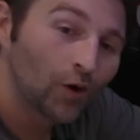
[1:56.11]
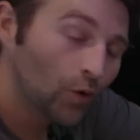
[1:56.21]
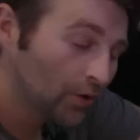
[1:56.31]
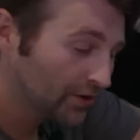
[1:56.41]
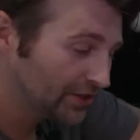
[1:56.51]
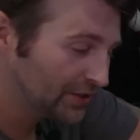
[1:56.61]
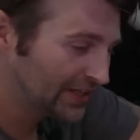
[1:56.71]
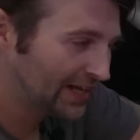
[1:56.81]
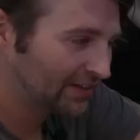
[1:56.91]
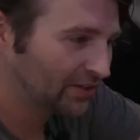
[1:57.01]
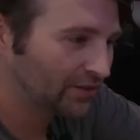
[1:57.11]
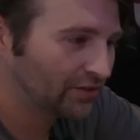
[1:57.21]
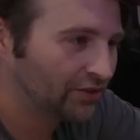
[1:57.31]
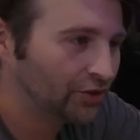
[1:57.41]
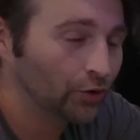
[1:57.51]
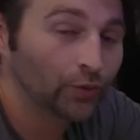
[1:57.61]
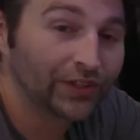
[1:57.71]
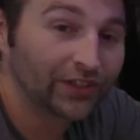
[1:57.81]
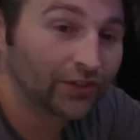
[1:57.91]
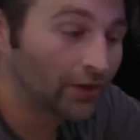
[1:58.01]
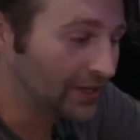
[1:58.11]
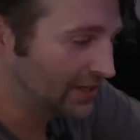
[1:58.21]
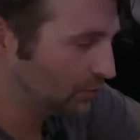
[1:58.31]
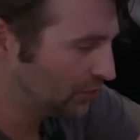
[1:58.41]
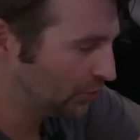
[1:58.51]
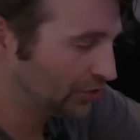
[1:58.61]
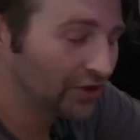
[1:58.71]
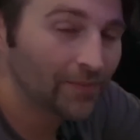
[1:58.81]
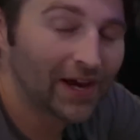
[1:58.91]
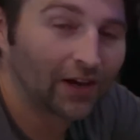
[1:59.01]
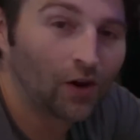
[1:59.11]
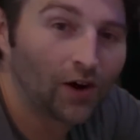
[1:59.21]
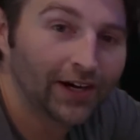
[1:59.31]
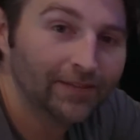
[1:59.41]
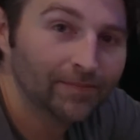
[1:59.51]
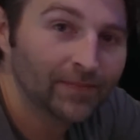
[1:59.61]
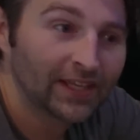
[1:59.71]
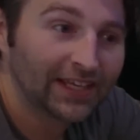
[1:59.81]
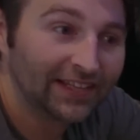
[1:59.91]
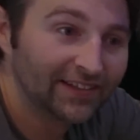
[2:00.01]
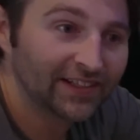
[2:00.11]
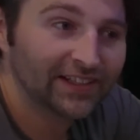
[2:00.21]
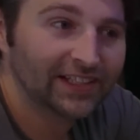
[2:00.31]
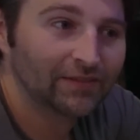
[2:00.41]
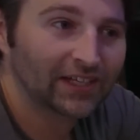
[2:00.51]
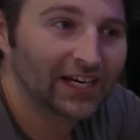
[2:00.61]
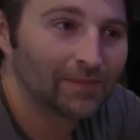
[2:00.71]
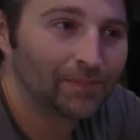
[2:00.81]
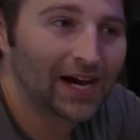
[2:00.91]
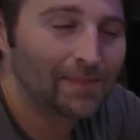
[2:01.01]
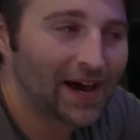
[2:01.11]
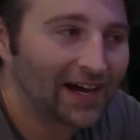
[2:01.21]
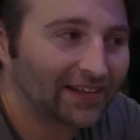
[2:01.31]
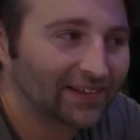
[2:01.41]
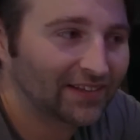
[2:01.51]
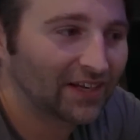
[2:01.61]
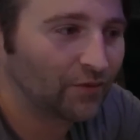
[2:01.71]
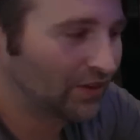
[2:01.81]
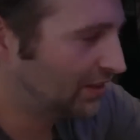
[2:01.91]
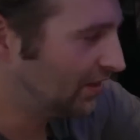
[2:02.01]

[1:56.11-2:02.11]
Or you can ask her to restart it, which will turn it back on instantly and kind of bypass stuff with a